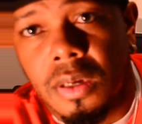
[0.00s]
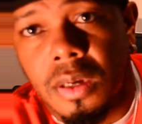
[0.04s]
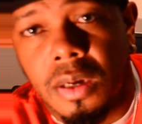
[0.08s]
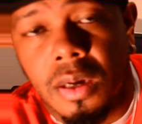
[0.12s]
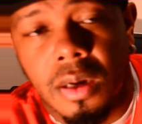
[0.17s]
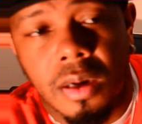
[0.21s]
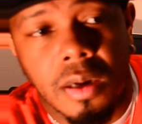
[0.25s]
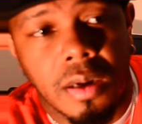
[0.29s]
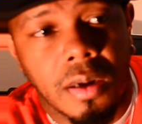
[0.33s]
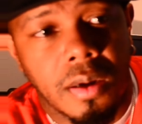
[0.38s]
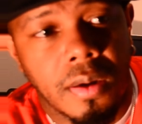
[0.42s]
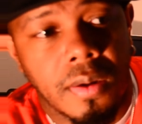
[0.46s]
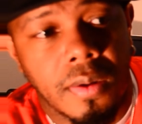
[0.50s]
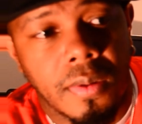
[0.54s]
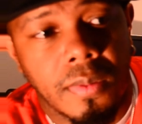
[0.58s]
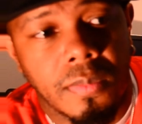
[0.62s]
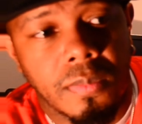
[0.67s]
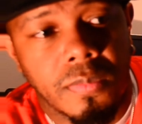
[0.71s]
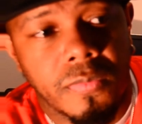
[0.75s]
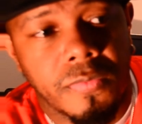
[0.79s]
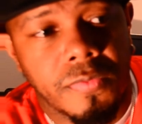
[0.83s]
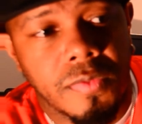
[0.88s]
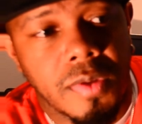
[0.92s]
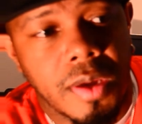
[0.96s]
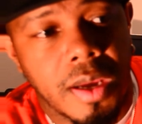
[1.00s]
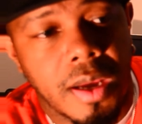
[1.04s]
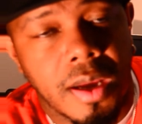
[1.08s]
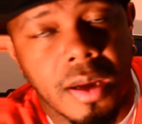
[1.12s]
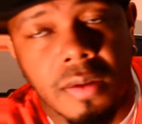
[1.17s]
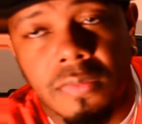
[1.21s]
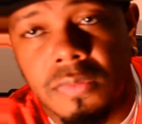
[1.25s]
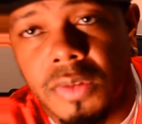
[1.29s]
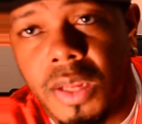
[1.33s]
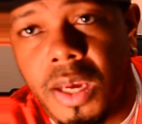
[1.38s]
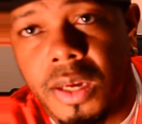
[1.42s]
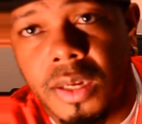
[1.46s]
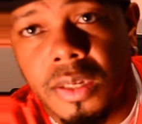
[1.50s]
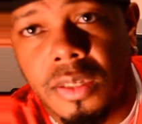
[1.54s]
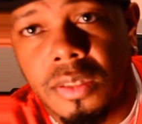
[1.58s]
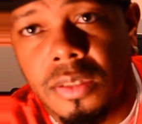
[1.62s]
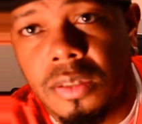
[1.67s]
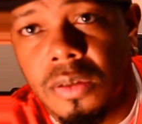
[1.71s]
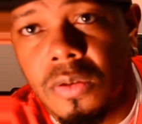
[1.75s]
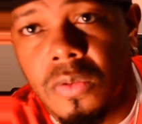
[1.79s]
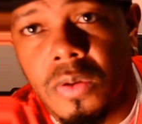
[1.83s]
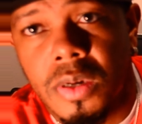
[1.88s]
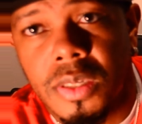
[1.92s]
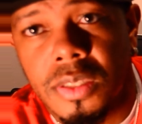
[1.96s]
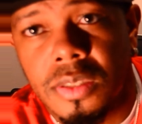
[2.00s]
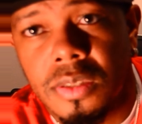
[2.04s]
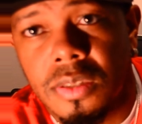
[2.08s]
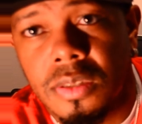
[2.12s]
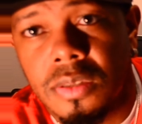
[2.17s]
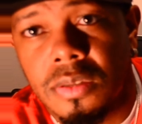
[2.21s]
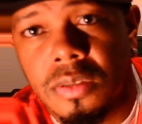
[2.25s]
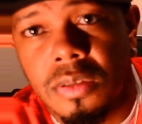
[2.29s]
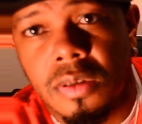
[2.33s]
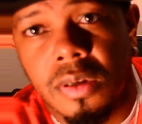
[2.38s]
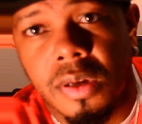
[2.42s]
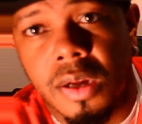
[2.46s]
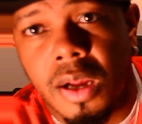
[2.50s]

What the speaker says: If you have like any questions or